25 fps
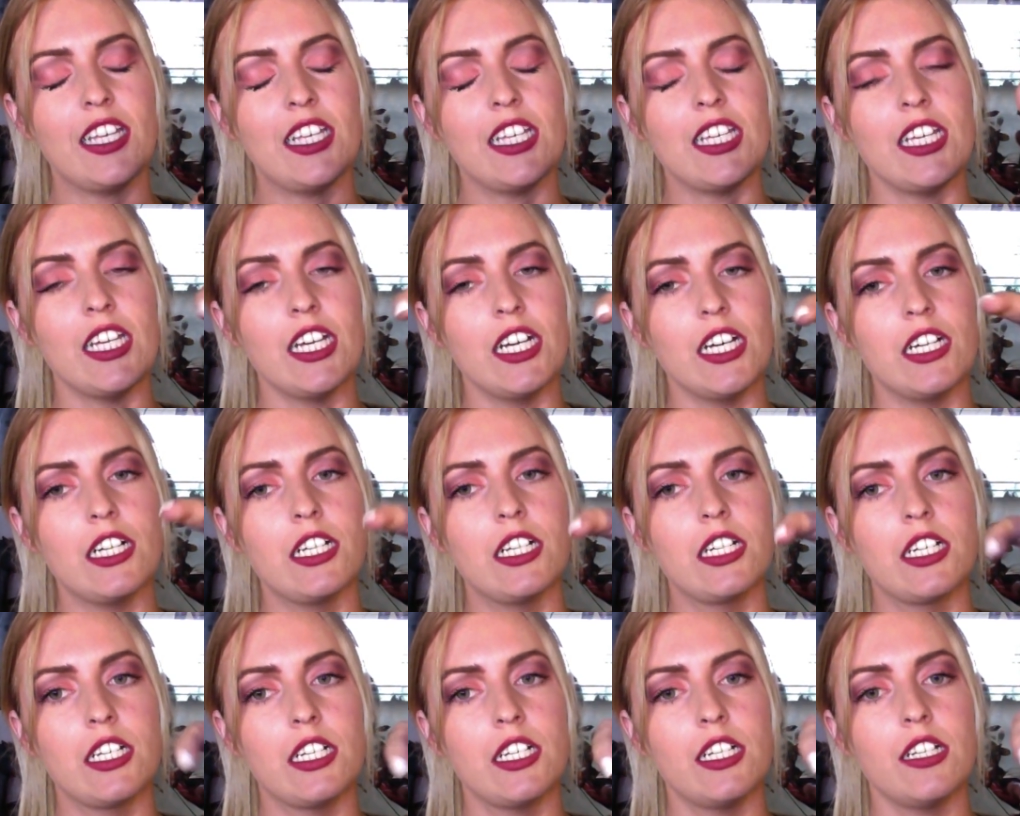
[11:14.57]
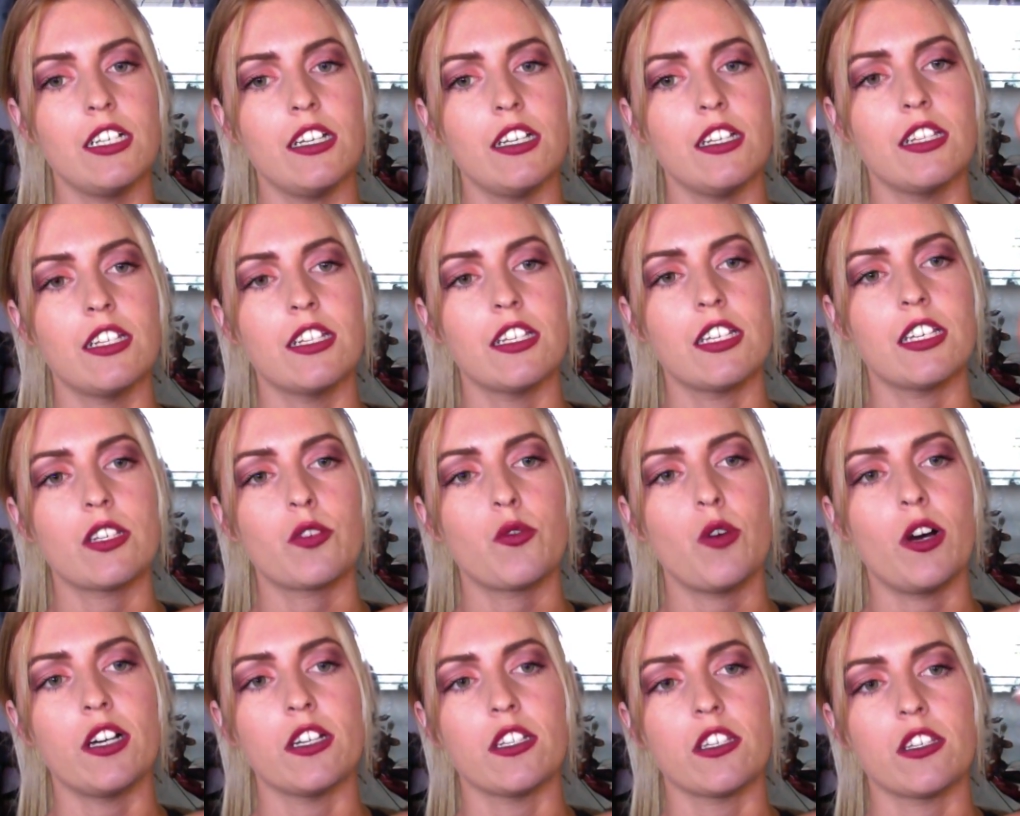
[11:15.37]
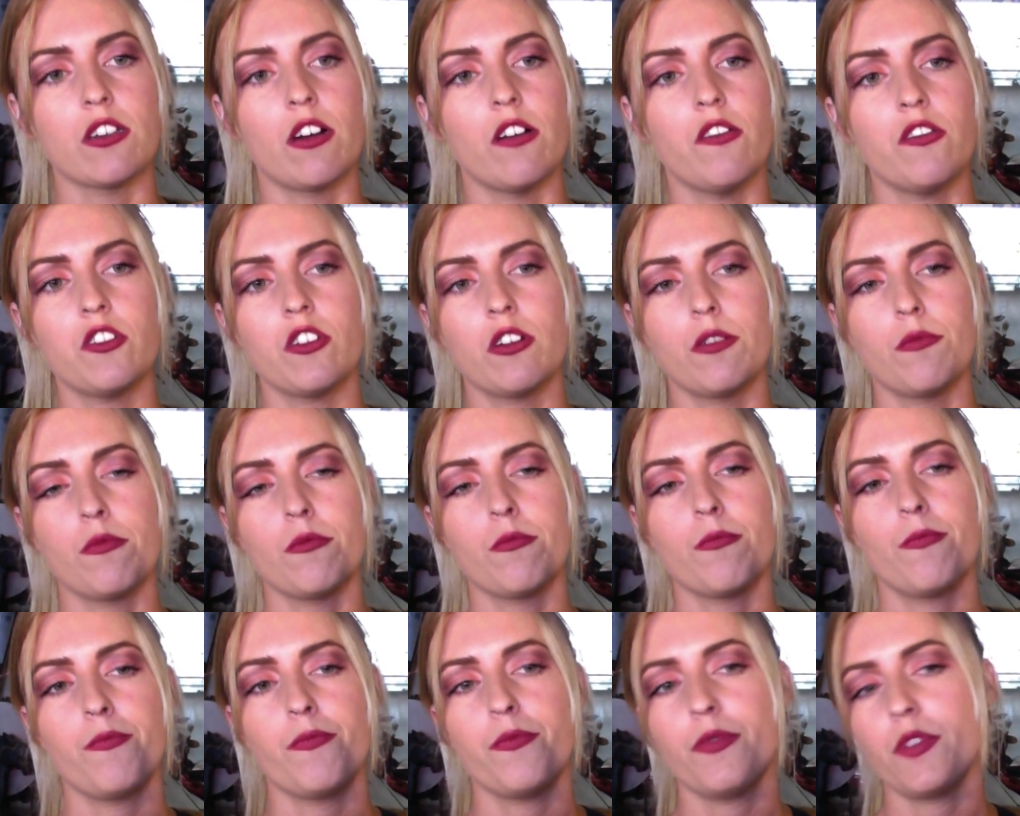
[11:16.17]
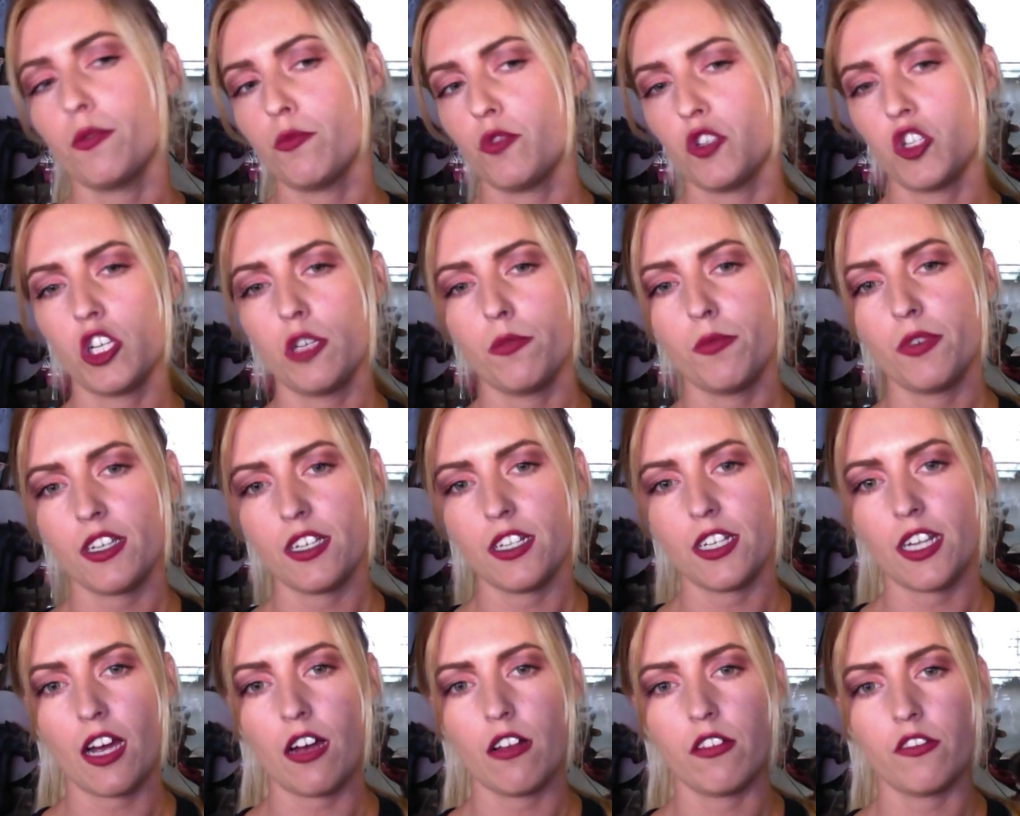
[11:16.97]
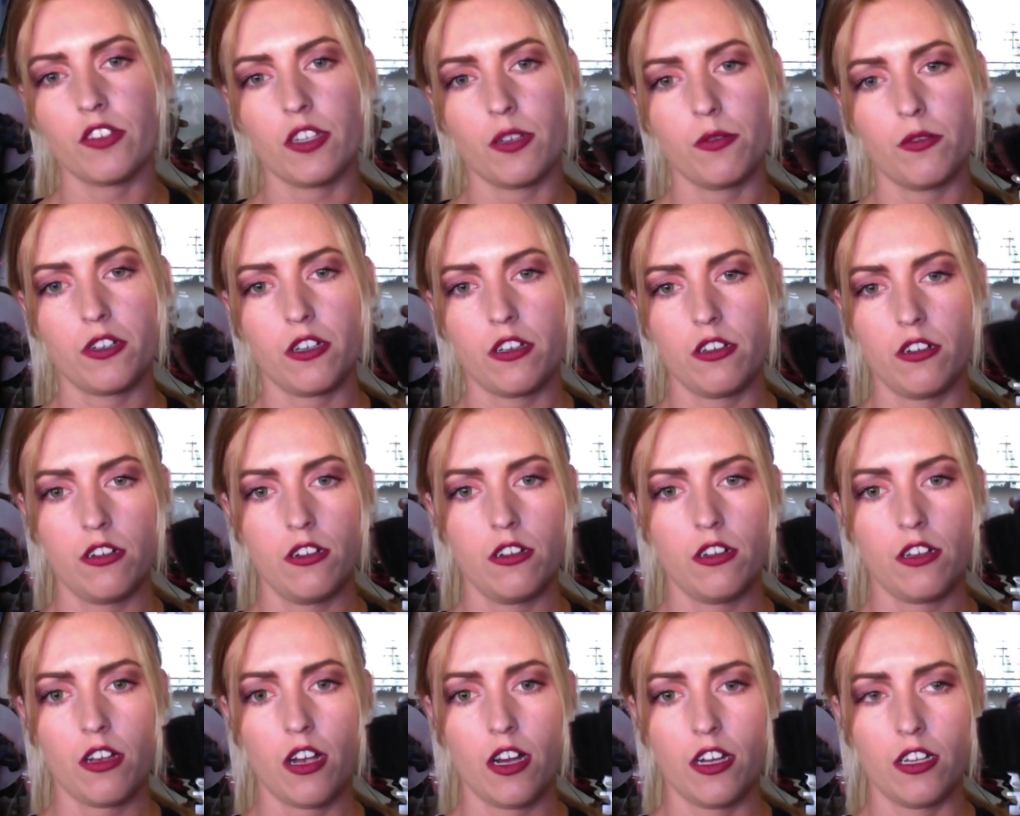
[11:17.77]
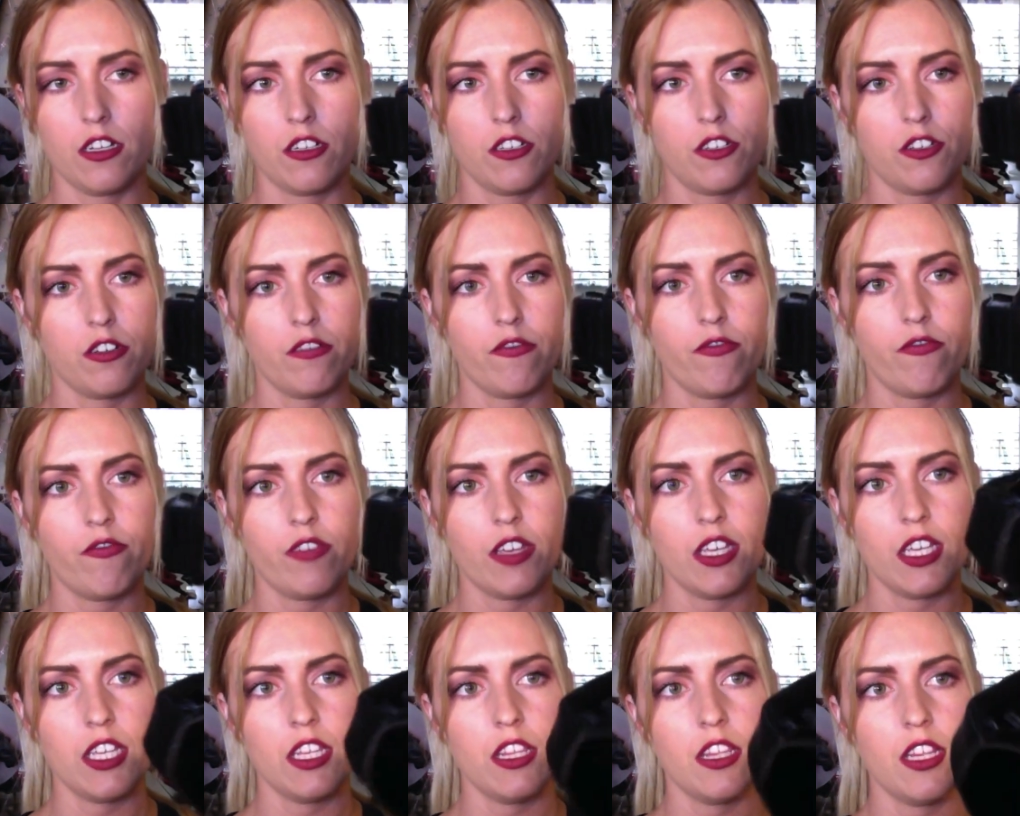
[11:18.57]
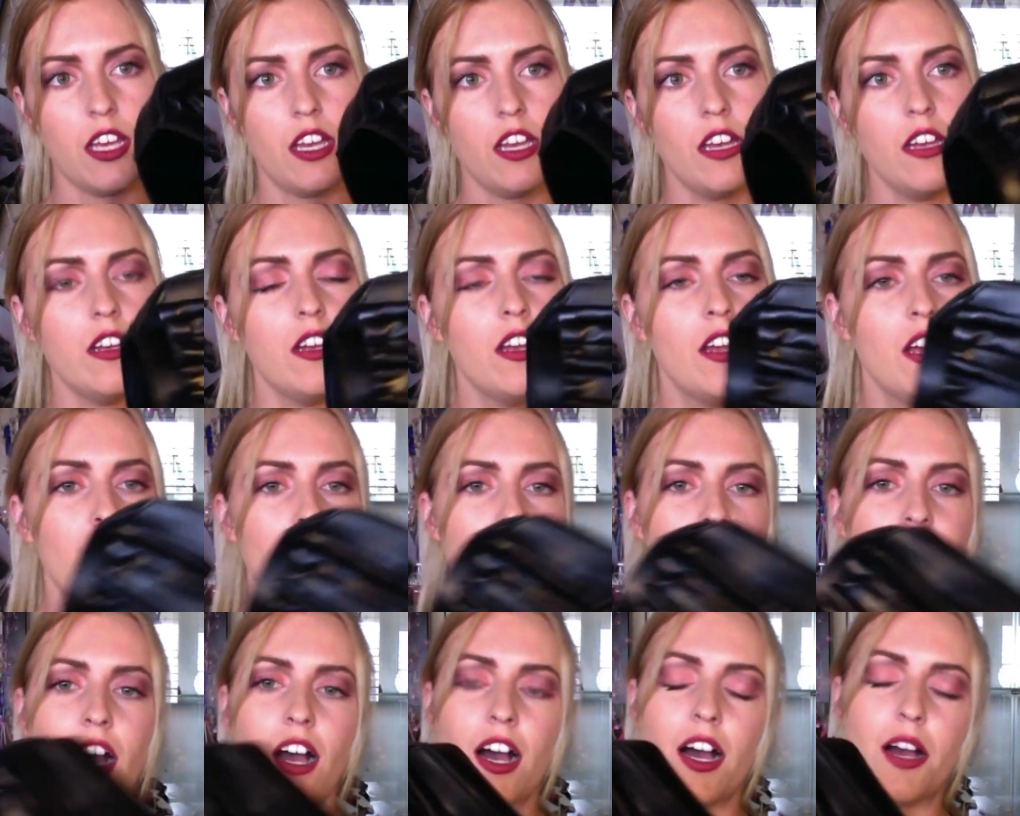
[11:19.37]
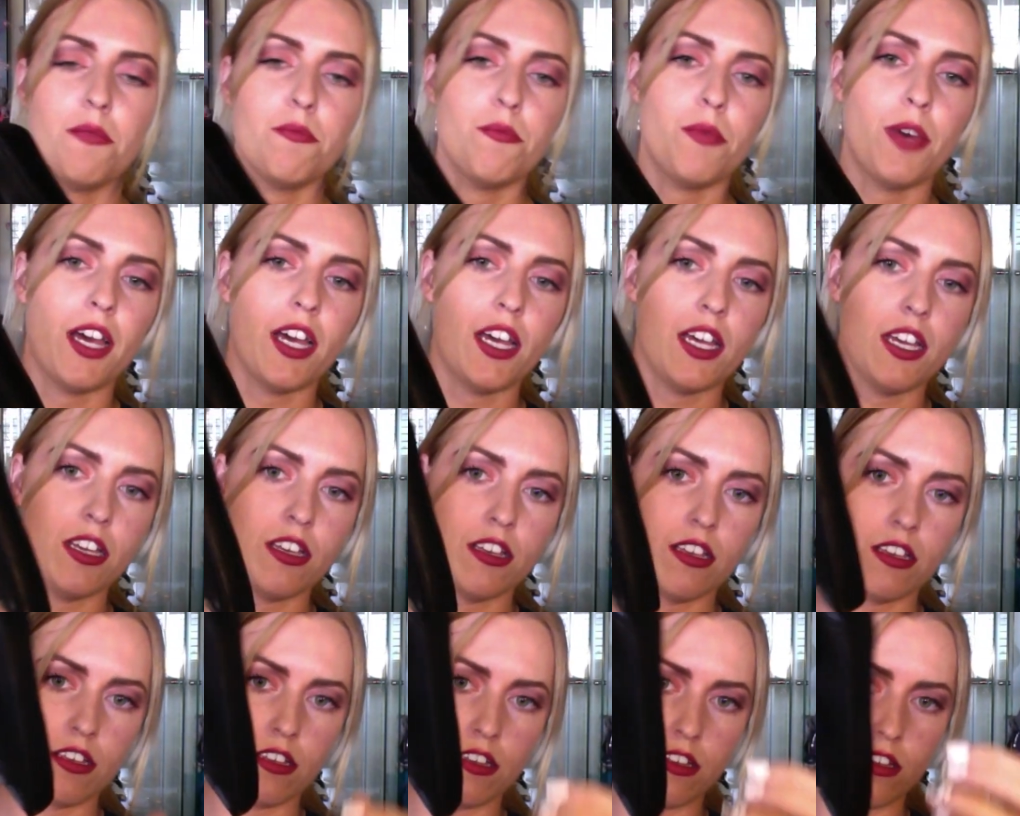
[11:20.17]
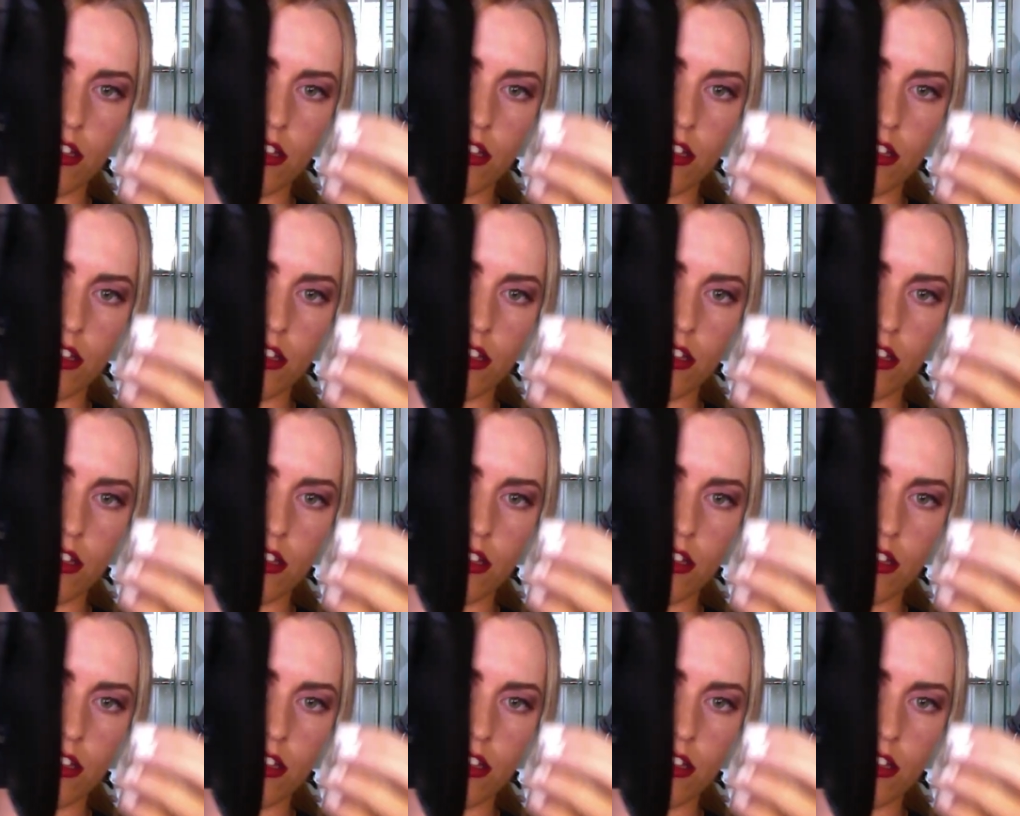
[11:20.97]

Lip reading: yeah, this is quite soft, so I'm assuming a dowel or some kind should fit in there. I may